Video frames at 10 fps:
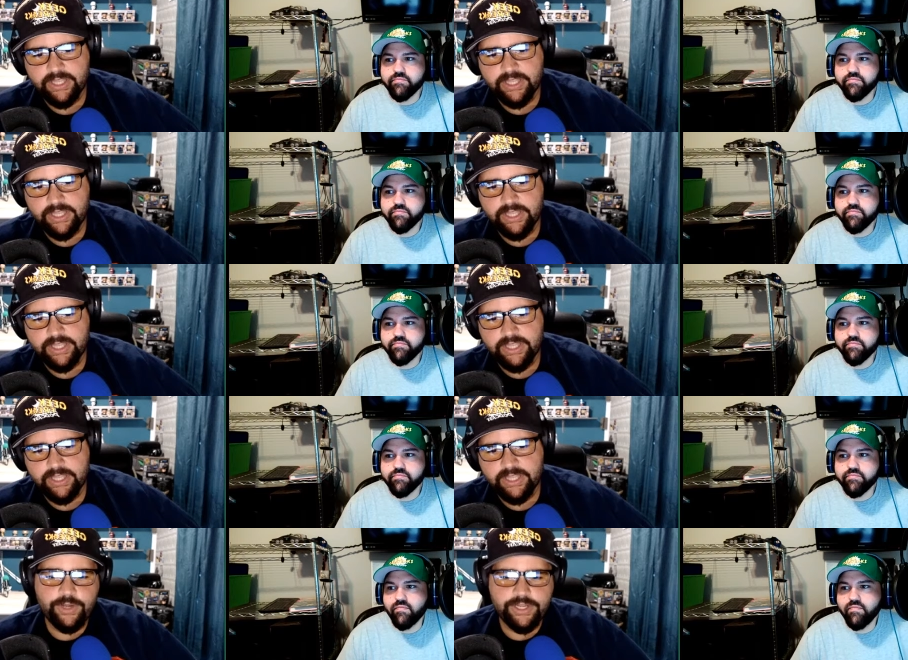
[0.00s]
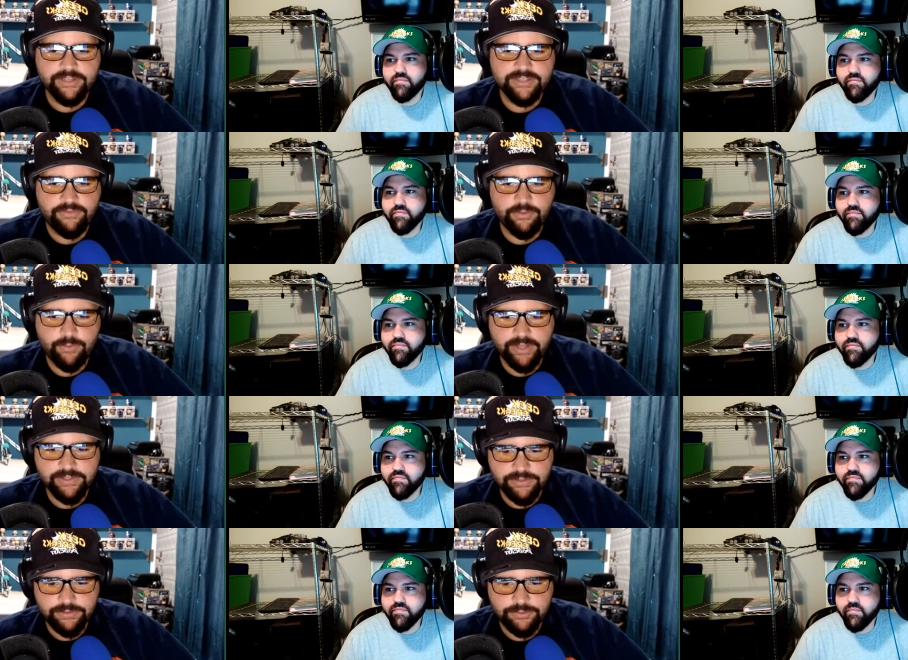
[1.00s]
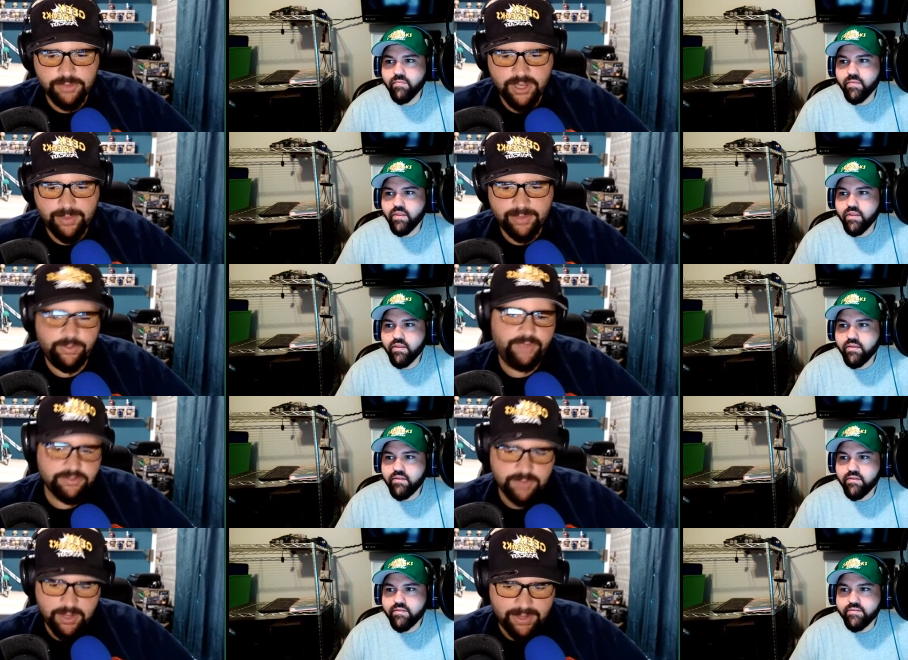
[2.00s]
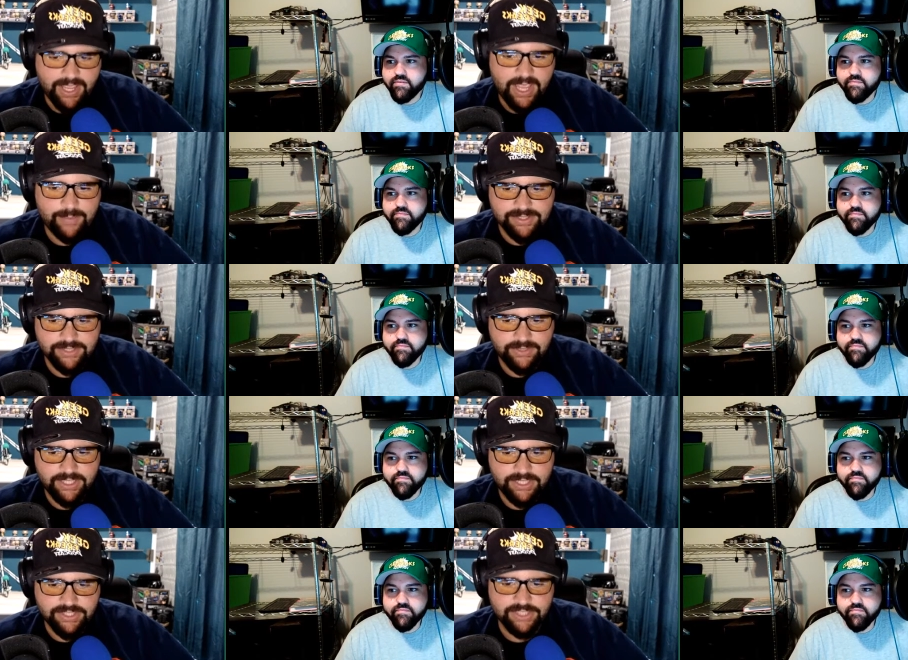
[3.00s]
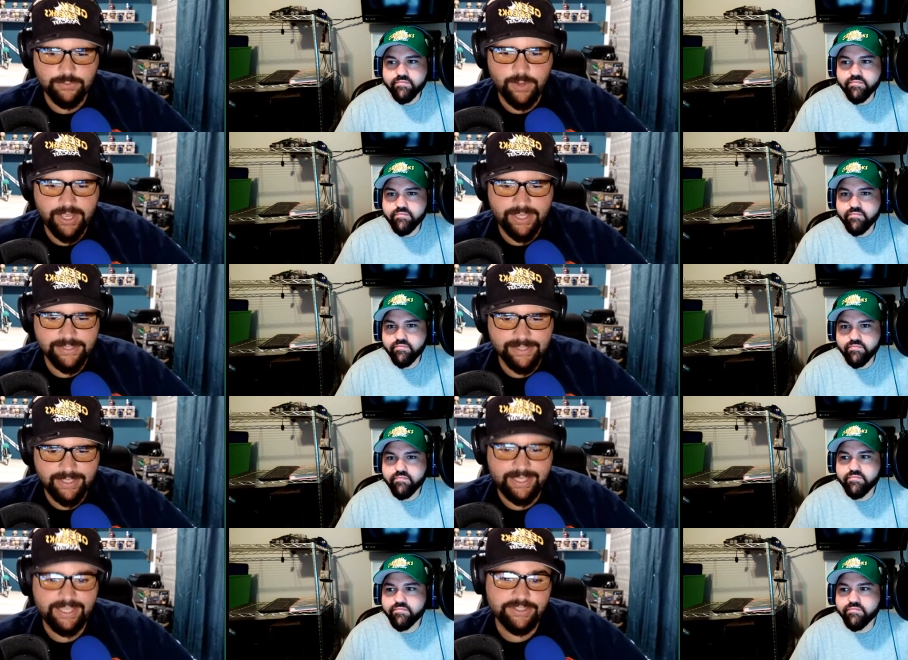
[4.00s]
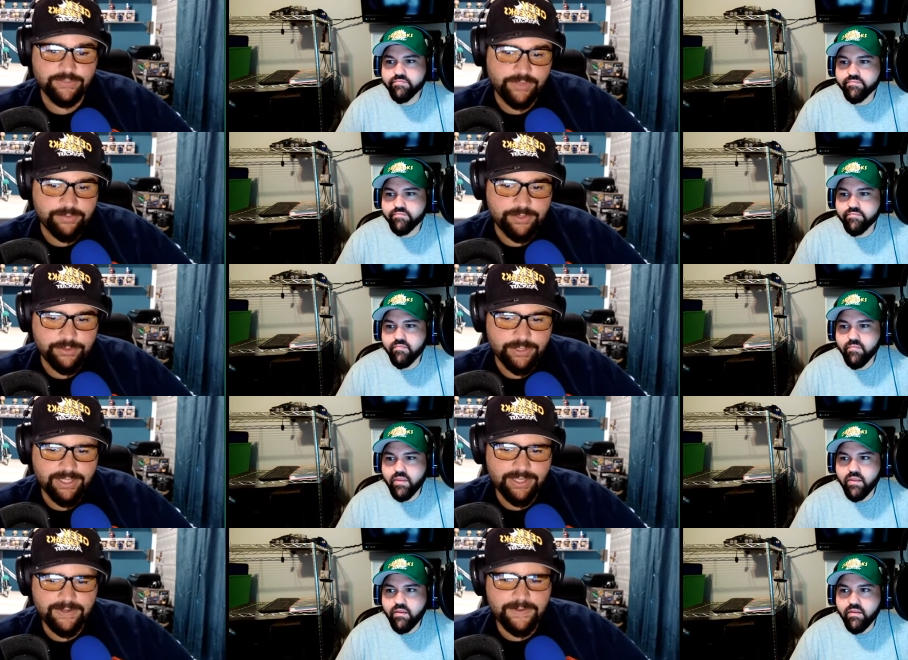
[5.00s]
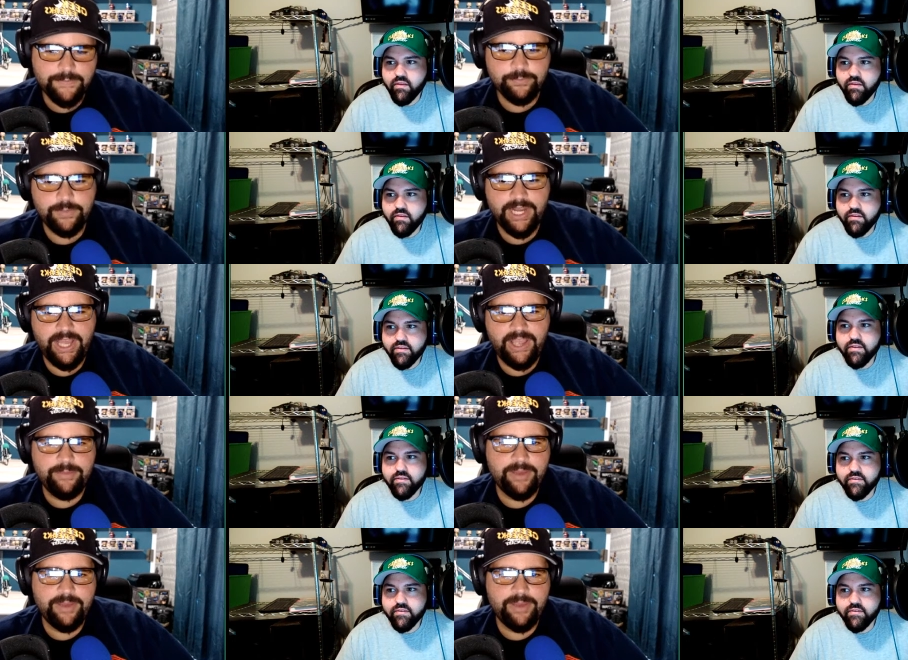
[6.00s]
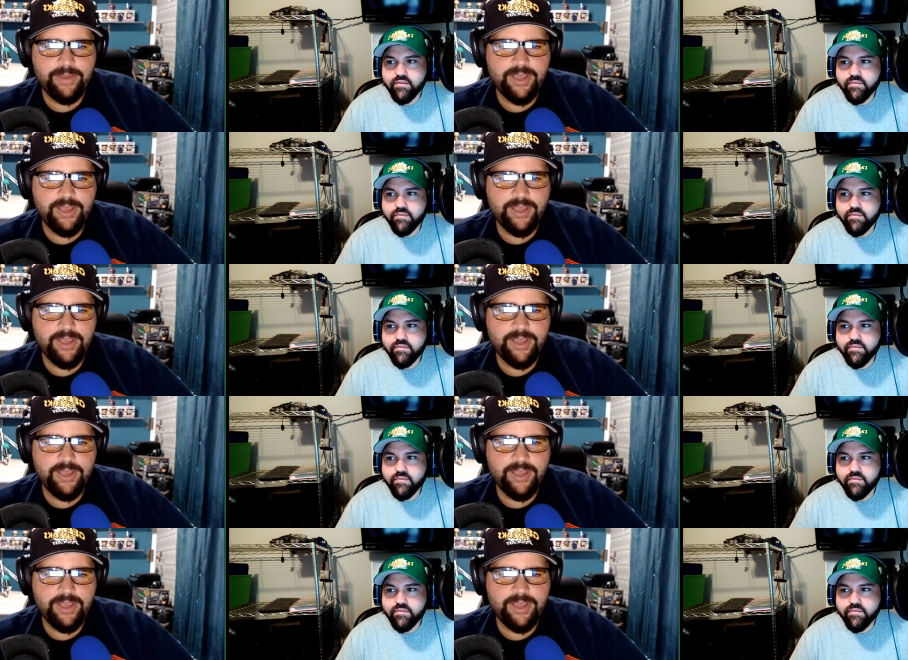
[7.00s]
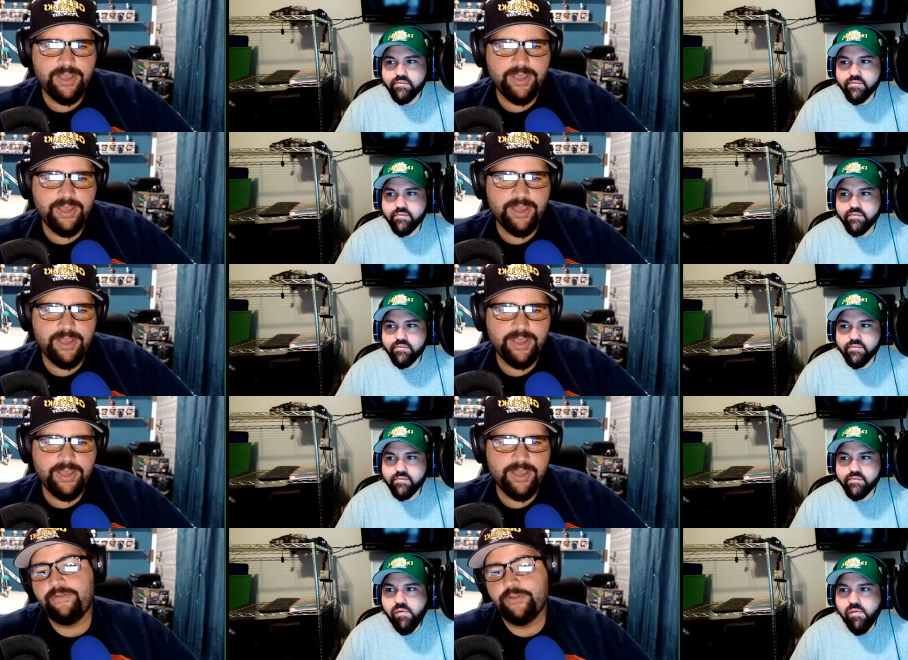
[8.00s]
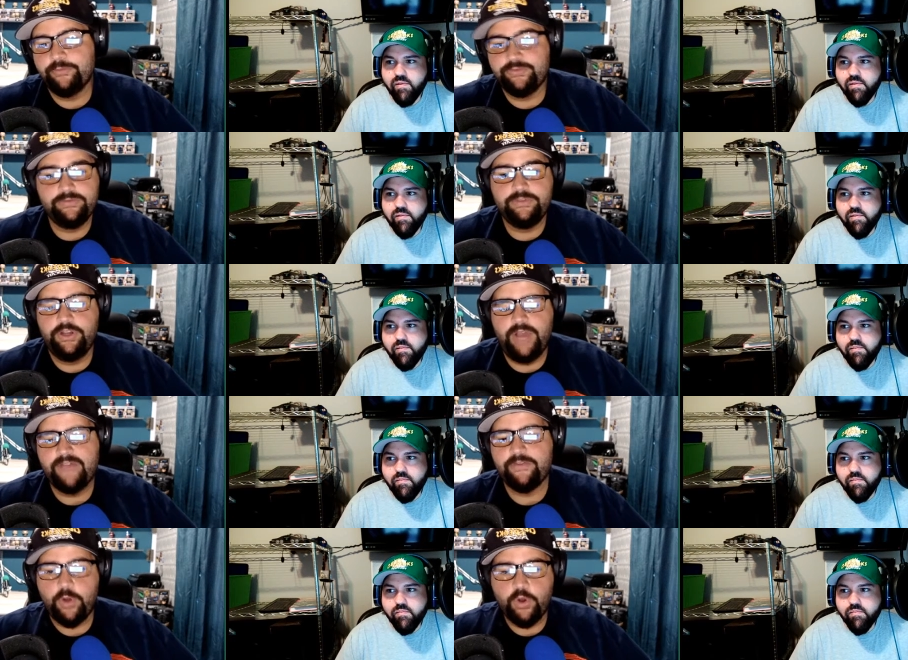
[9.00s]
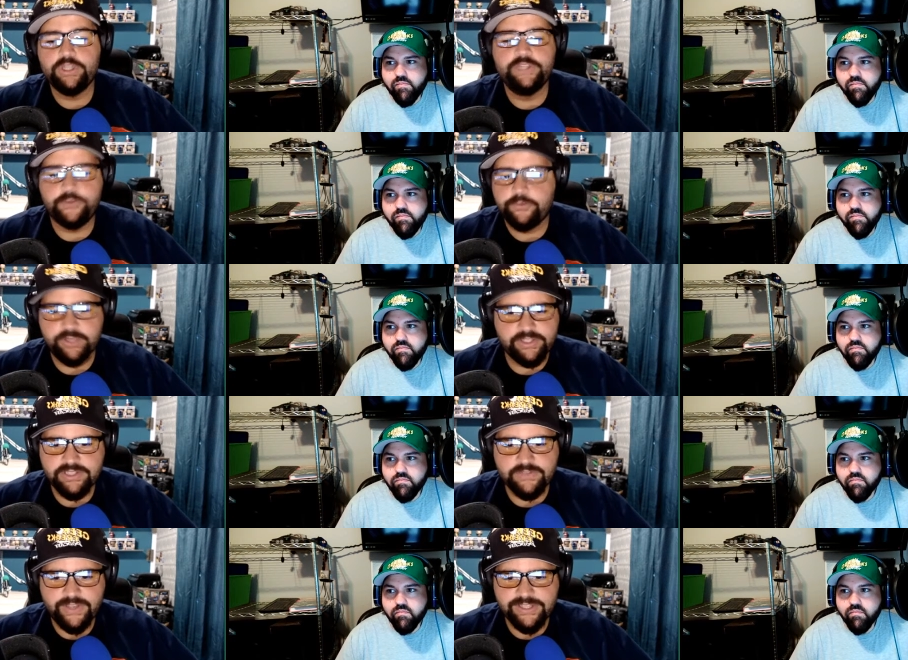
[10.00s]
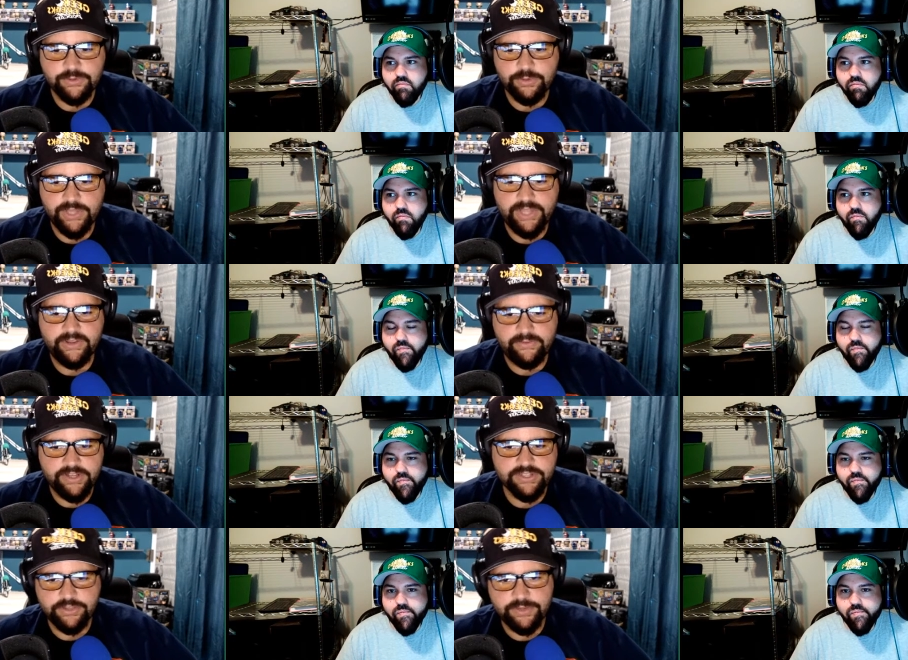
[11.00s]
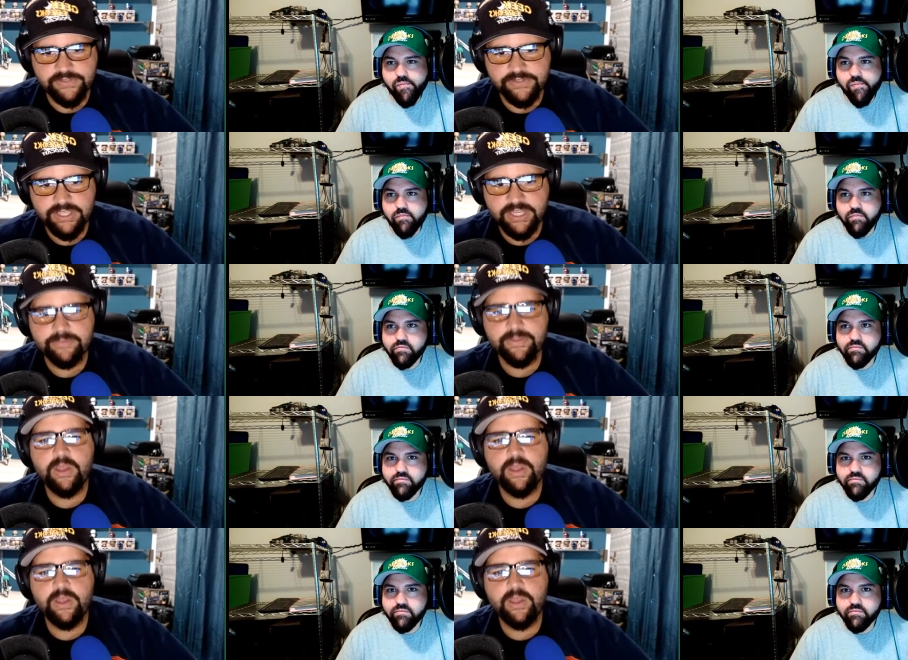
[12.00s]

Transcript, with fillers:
Speaker 1: though is Sony does have the rights to Spider Man. We have a Spider Man game and stuff like that. So that's why it's like easier for them to do it. But yeah. I, in my opinion, it's like either have them, you know, have them early for PlayStation fans. I'm cool with that, and then eventually the rest of us get him